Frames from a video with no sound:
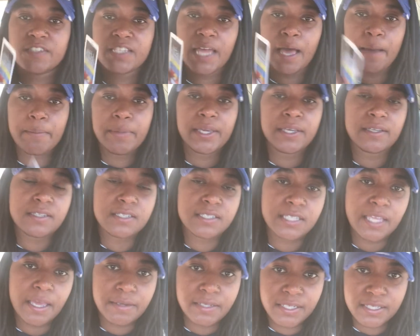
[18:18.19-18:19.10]
Stop being
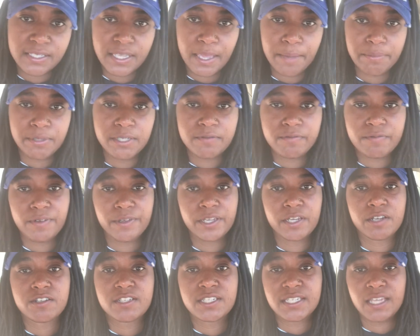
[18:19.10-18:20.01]
deceptive to
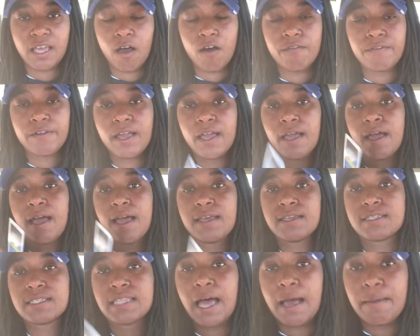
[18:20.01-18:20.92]
yourself,
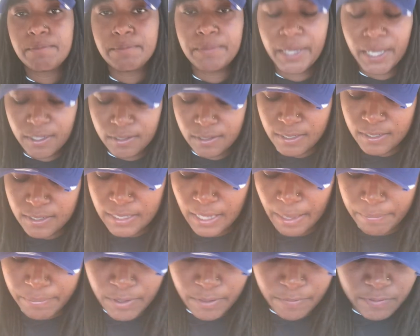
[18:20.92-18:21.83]
and stop being
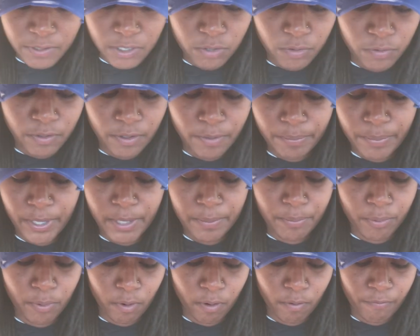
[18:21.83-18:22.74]
deceptive to the
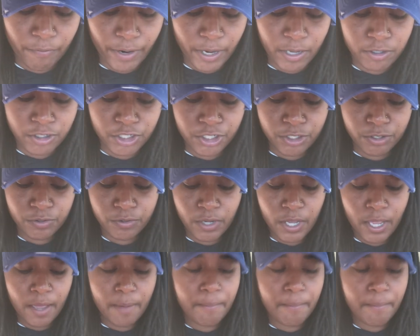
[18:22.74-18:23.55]
people around you.